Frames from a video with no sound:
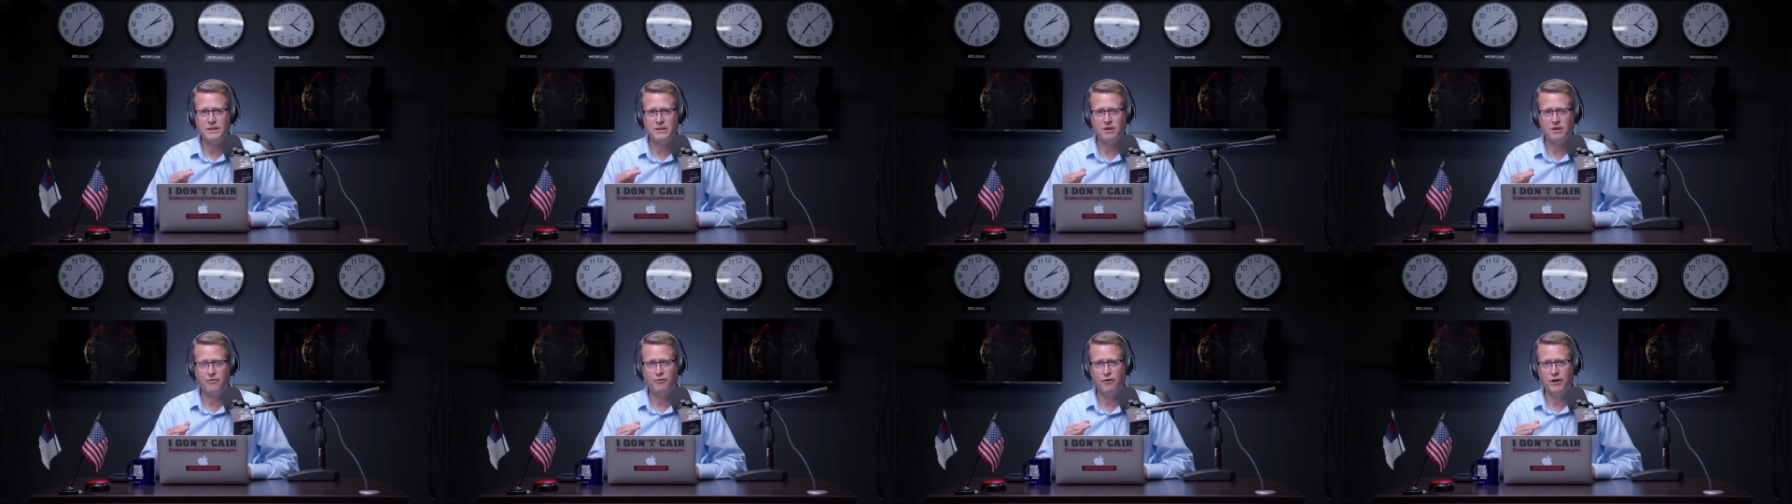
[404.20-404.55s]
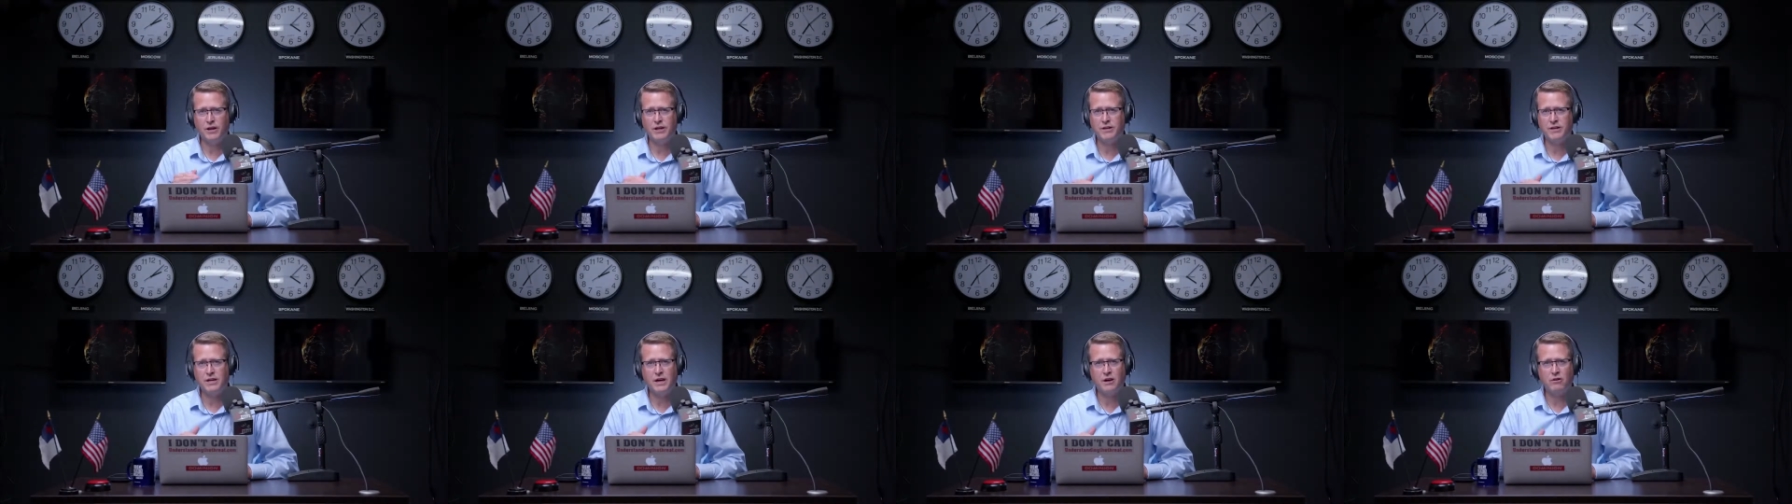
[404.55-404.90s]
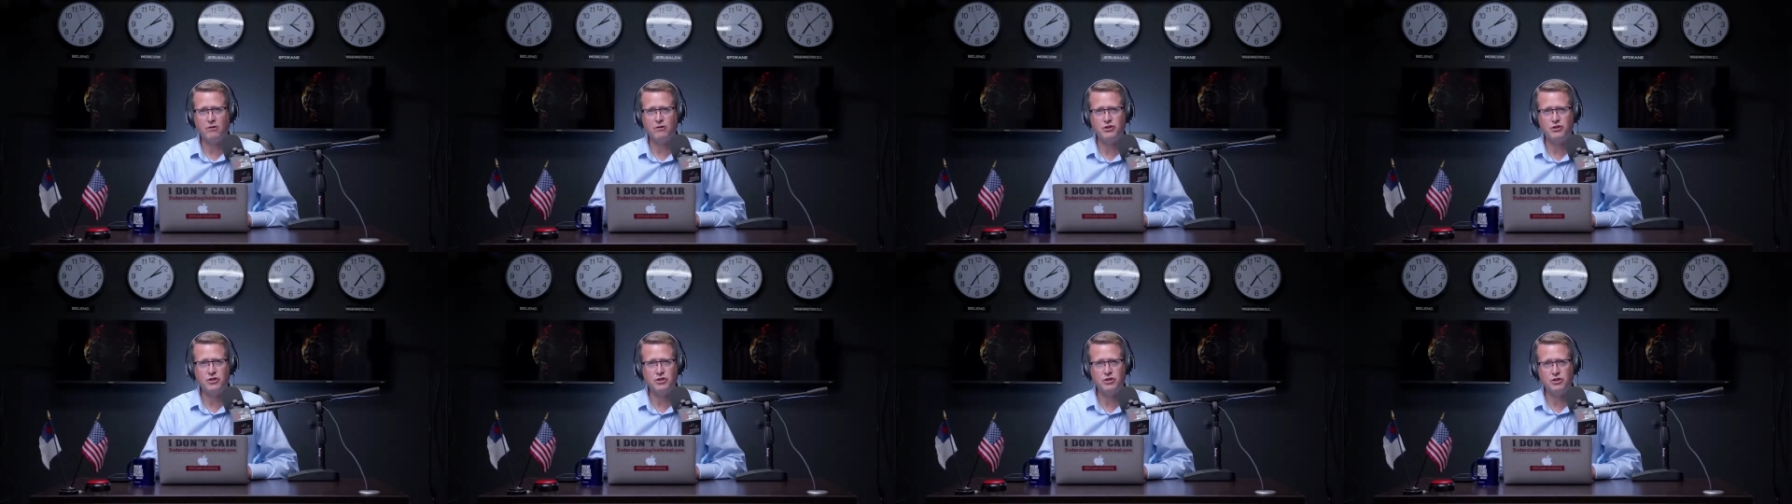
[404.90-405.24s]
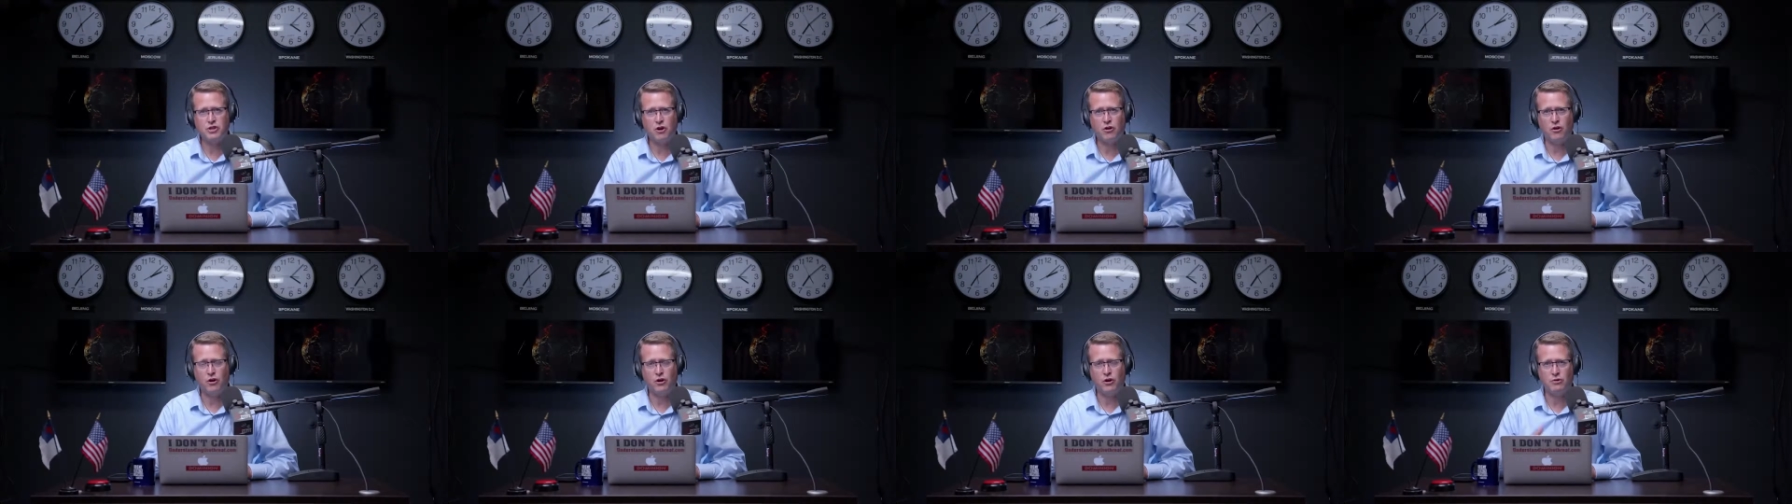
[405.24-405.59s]
different
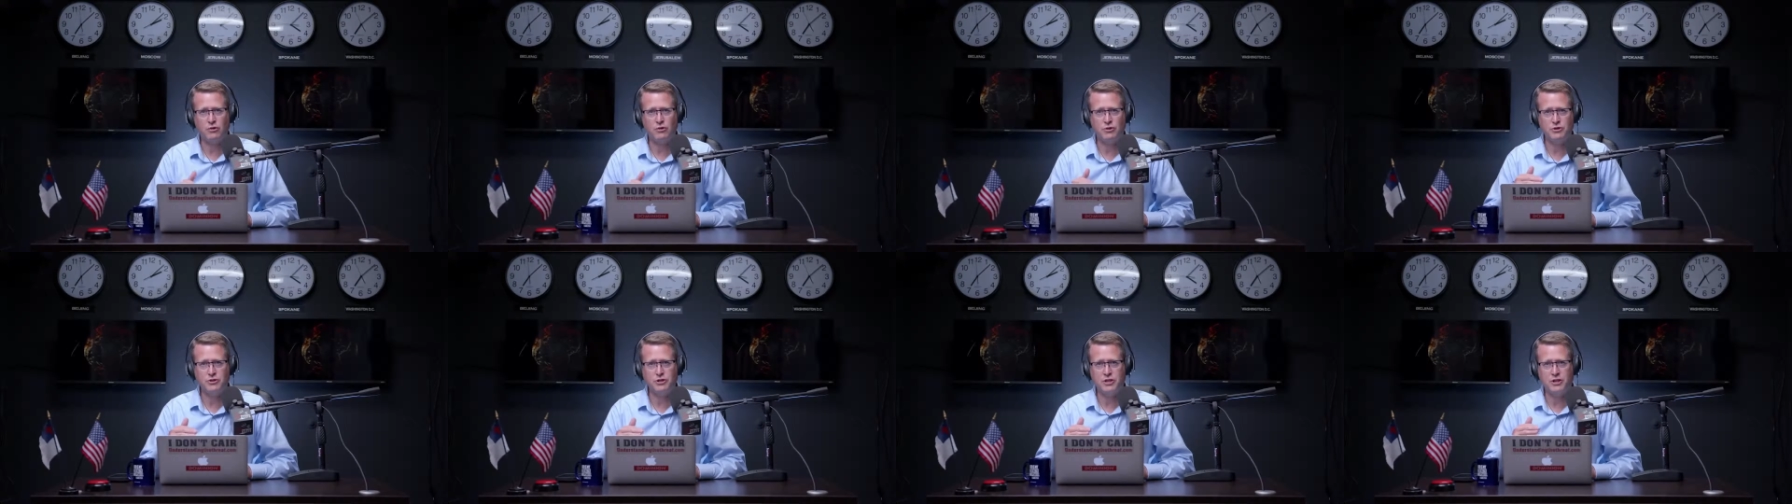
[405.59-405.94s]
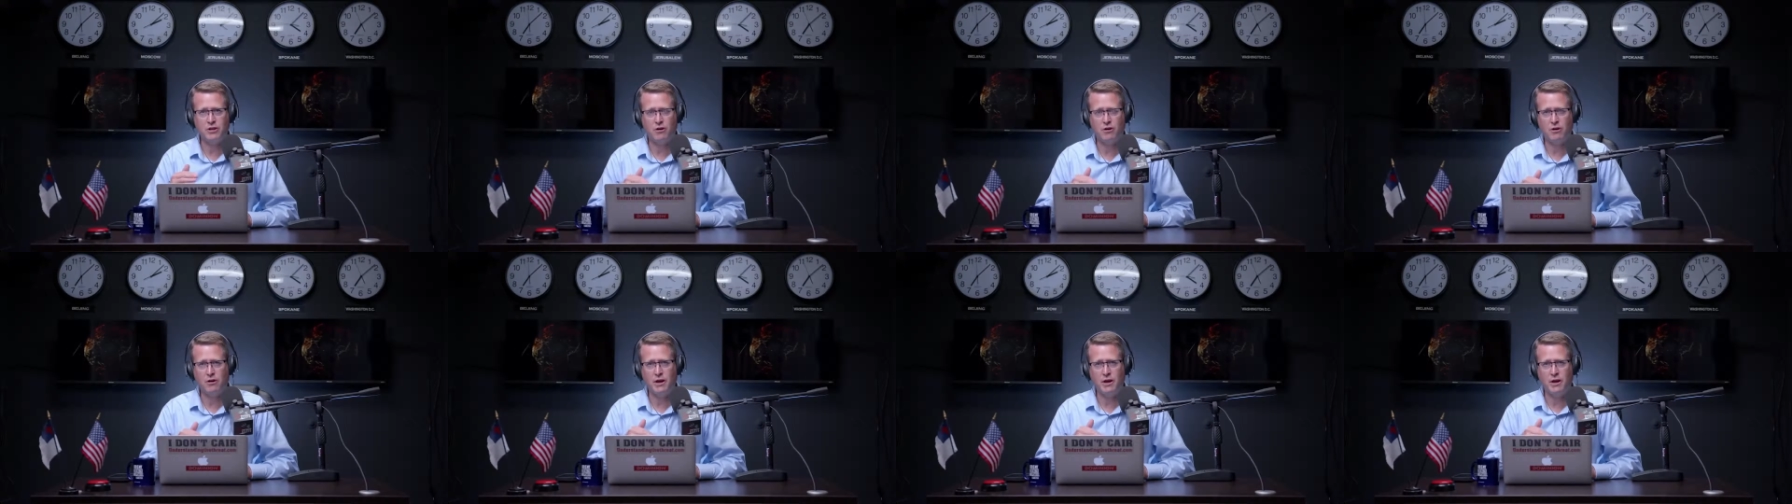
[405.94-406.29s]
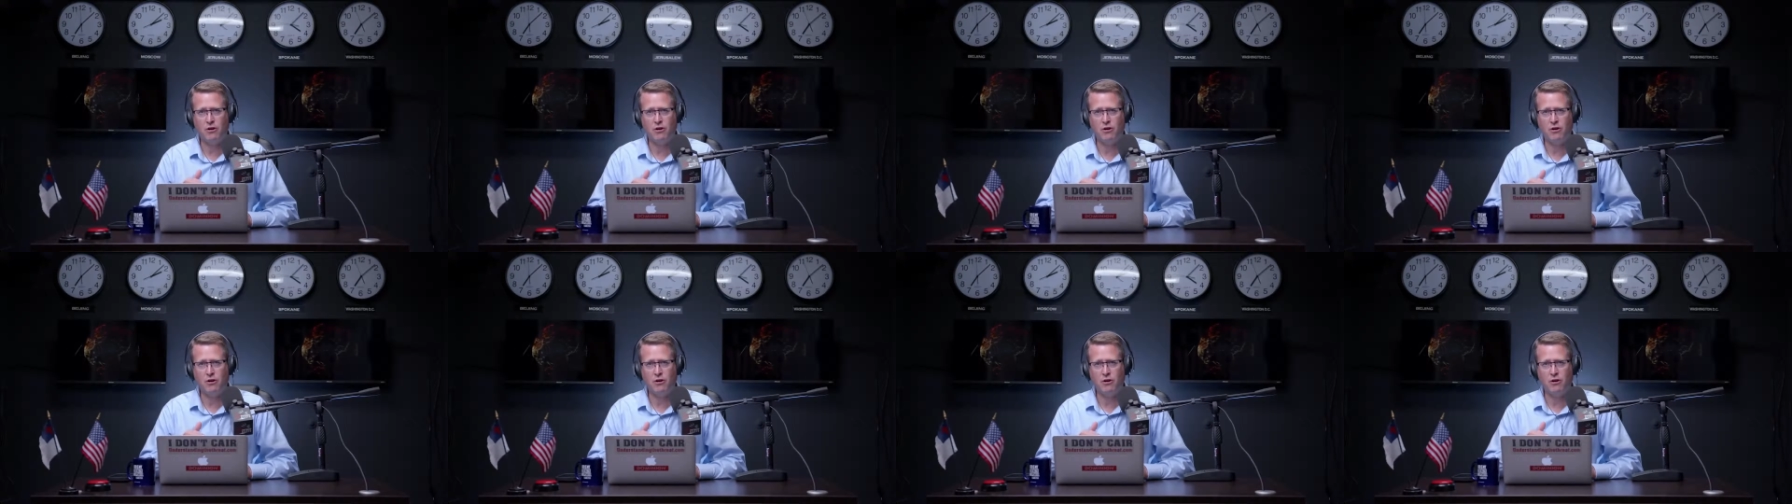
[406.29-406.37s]
intelligence articles and